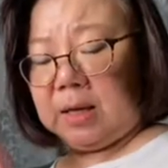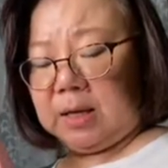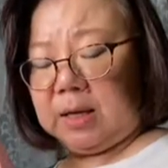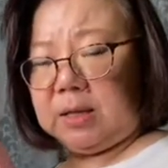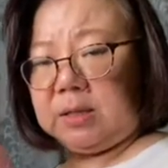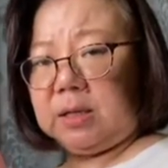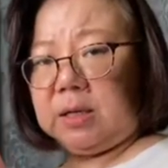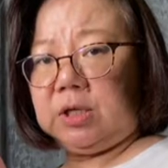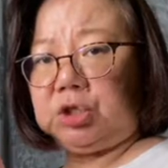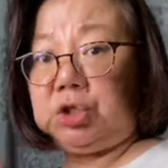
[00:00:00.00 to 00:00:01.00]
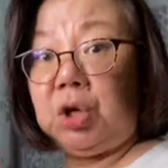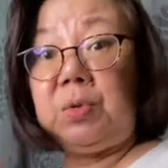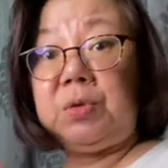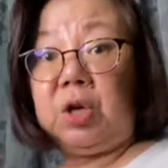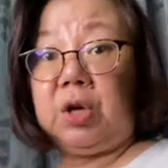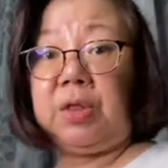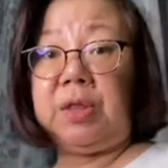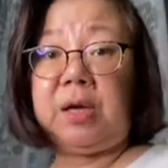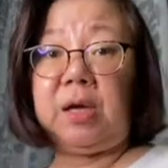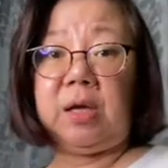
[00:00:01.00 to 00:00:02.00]
it showed on
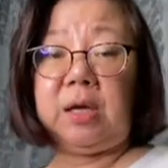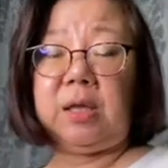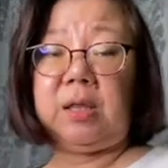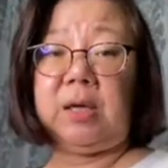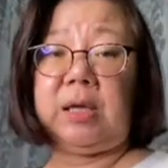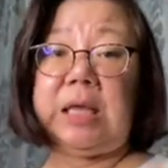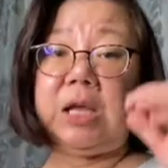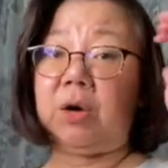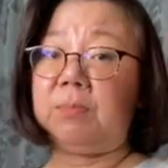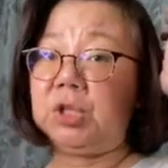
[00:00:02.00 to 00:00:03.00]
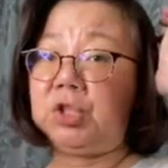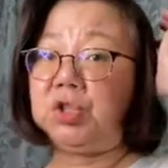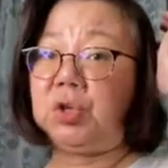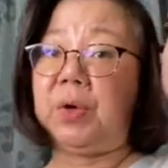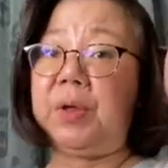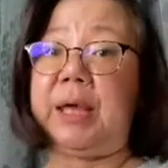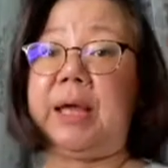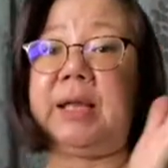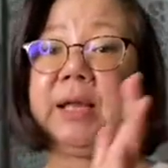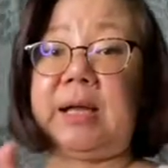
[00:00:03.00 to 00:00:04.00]
the e-commerce store
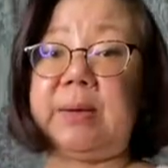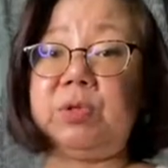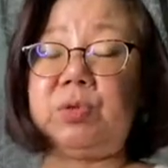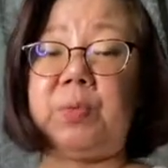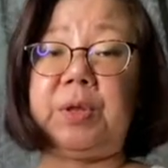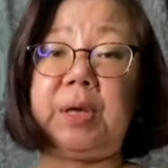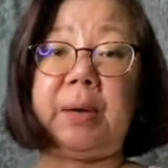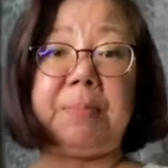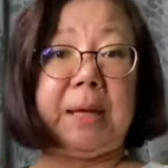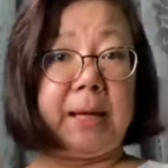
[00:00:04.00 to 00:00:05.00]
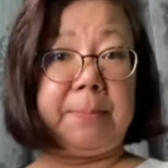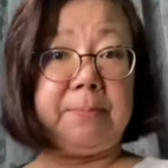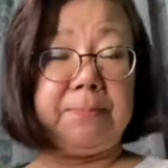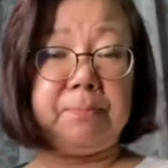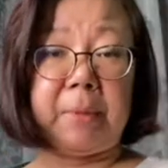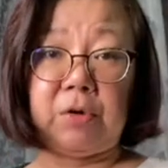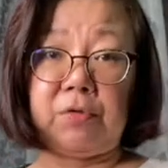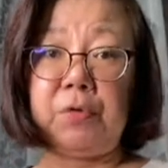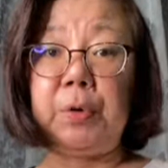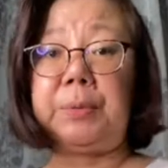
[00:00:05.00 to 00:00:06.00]
that it comes with a pickup
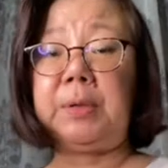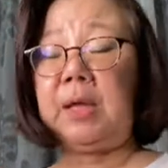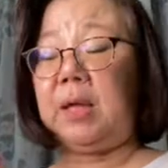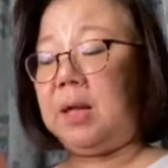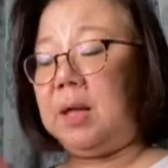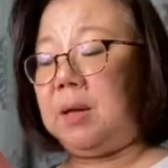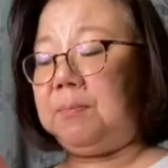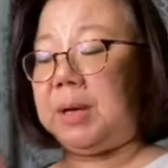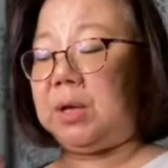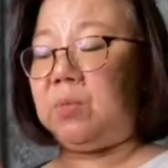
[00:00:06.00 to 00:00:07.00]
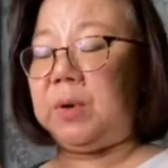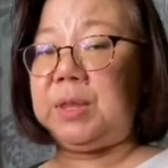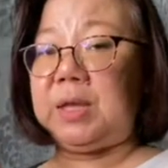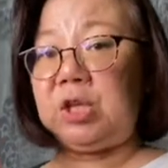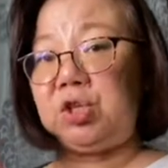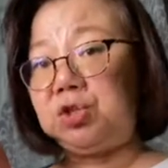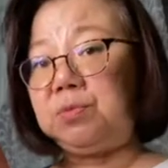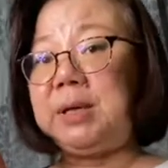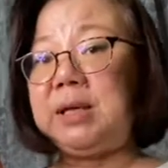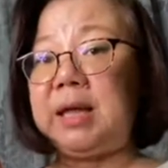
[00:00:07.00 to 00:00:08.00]
microphone. But when the
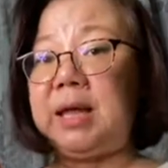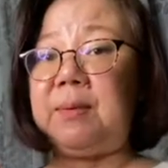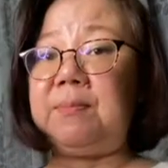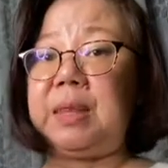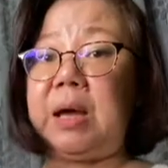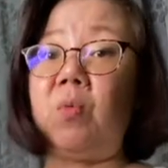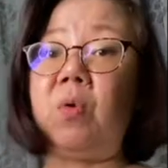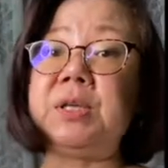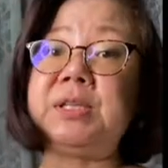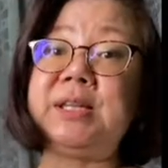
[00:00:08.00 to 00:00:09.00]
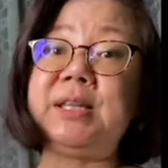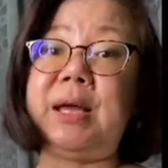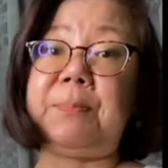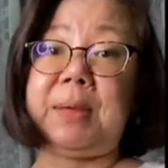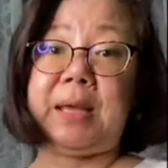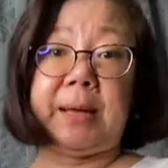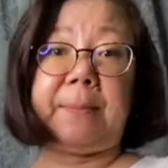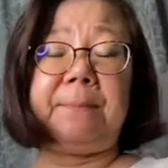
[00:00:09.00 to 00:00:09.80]
instrument came, there wasn't a pickup.